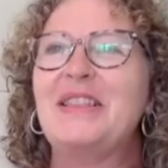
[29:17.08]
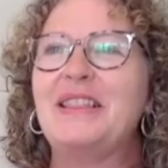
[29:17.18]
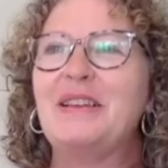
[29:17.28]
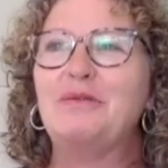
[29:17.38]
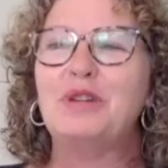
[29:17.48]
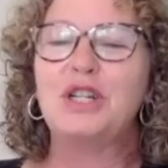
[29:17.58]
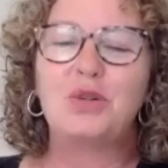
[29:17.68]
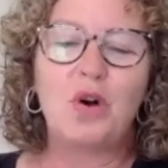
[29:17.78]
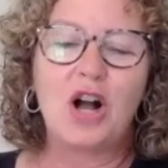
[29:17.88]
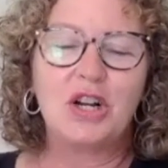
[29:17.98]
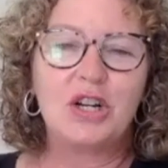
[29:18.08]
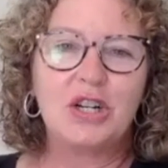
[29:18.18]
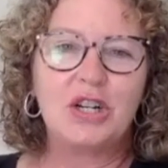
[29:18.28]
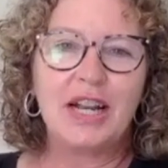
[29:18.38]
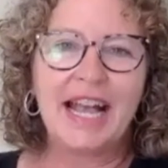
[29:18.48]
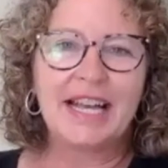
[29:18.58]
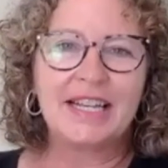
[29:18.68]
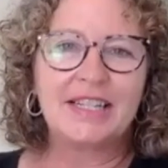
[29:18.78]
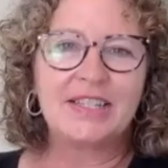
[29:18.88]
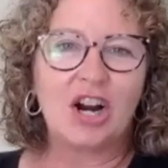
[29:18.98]
Rich Walker
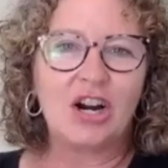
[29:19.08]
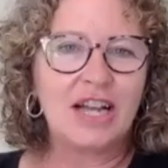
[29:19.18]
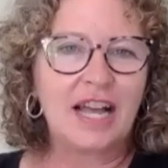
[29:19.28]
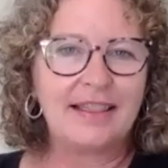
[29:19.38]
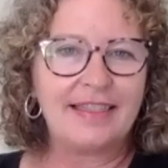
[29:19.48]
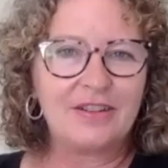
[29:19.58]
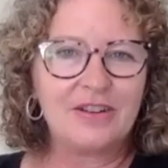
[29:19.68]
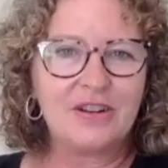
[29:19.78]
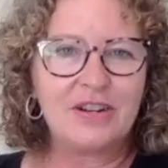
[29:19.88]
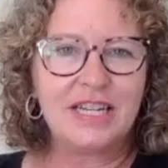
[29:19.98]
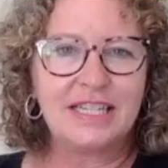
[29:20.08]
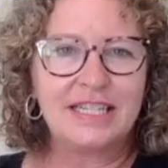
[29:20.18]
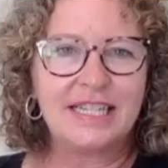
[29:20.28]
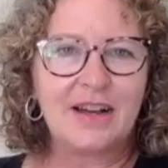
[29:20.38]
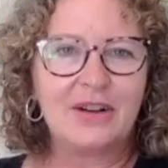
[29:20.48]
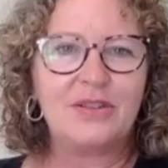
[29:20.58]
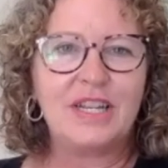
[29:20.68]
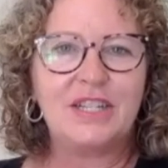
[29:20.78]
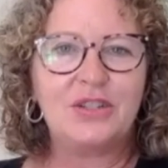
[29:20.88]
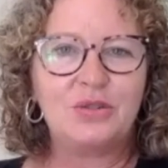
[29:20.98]
has Art on 3rd down
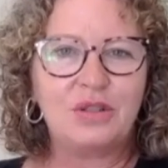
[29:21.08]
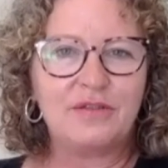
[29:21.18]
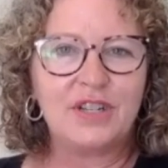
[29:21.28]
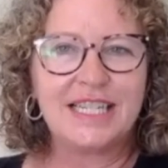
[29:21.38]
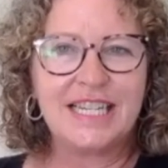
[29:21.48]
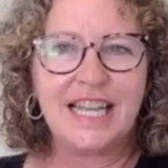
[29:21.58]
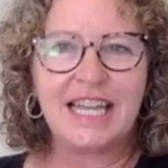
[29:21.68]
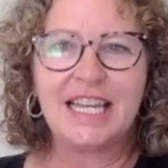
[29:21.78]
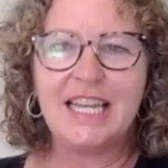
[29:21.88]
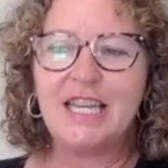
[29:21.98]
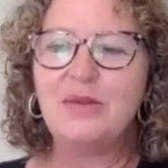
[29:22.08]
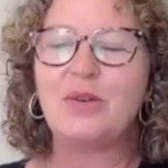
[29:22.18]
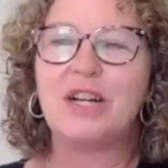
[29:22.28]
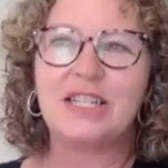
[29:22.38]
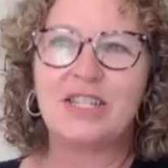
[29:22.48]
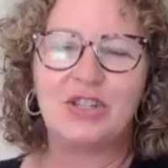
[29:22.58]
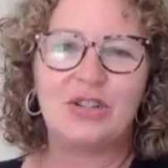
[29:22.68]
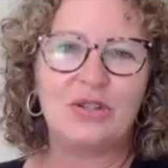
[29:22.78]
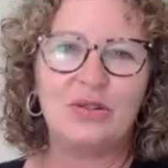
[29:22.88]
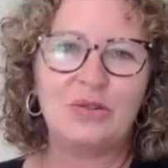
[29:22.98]
in Chula Vista, and he wants
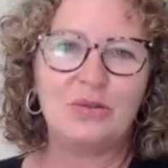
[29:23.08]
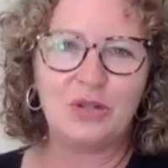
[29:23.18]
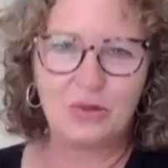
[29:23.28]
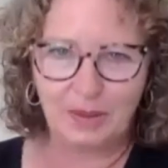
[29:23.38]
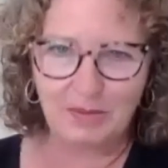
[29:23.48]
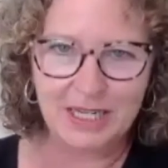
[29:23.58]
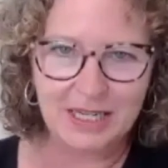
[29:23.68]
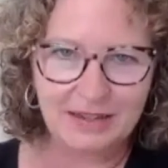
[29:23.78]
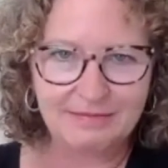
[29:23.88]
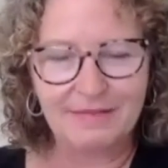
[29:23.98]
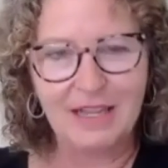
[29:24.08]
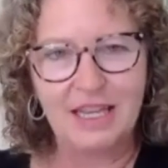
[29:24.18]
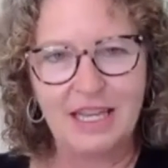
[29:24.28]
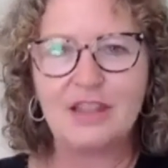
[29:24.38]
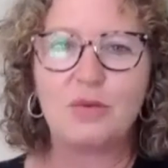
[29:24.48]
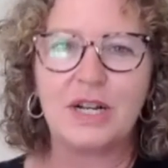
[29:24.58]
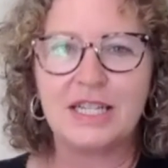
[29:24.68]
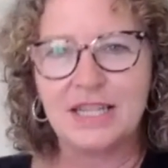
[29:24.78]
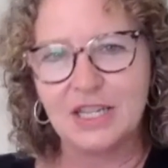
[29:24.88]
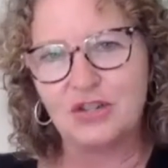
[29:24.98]
to do something. He either
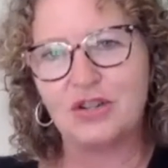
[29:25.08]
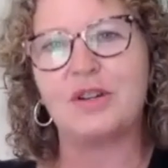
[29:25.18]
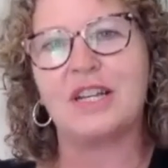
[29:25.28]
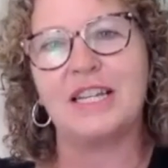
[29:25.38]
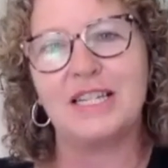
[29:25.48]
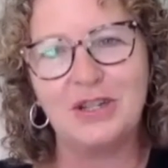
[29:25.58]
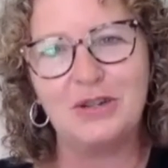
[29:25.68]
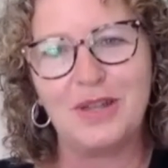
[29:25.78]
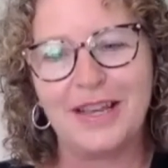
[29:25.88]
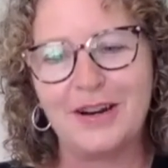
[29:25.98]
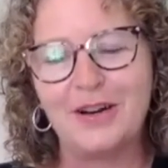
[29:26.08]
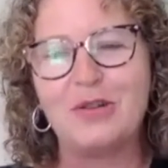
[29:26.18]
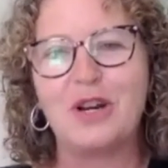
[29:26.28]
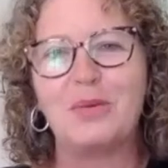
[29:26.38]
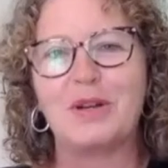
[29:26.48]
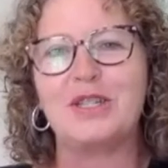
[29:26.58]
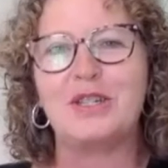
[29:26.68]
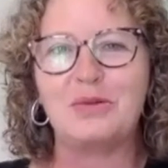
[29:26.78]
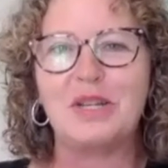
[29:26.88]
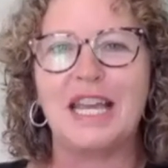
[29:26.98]
wants this show to continue there, or he wants to
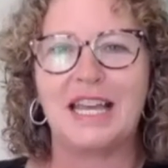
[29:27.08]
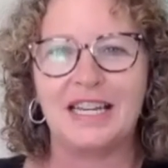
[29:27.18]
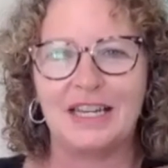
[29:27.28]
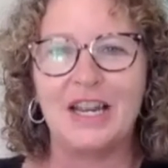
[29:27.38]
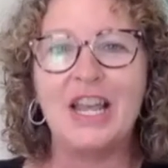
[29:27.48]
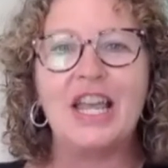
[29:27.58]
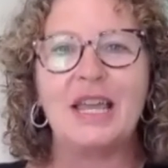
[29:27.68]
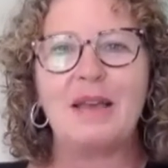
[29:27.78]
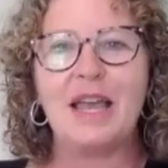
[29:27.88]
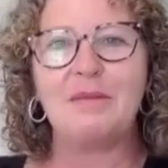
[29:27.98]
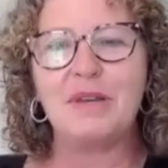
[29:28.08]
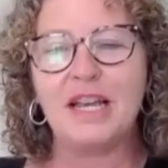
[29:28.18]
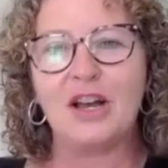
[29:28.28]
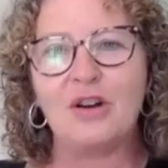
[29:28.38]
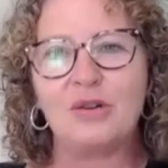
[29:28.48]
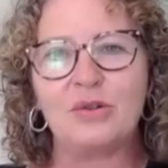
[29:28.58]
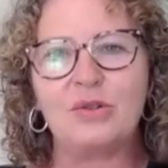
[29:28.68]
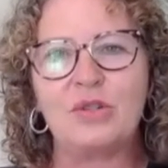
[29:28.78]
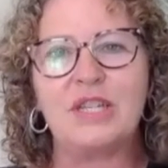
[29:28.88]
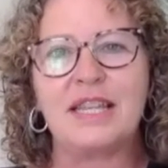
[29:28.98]
do it again and be a
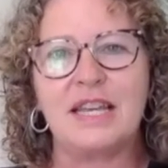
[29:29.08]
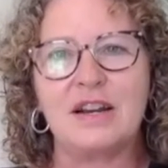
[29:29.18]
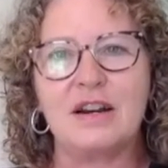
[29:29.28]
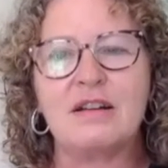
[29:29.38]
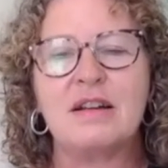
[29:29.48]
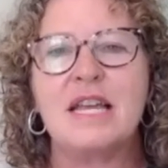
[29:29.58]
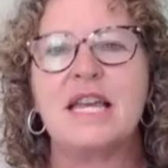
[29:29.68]
host there.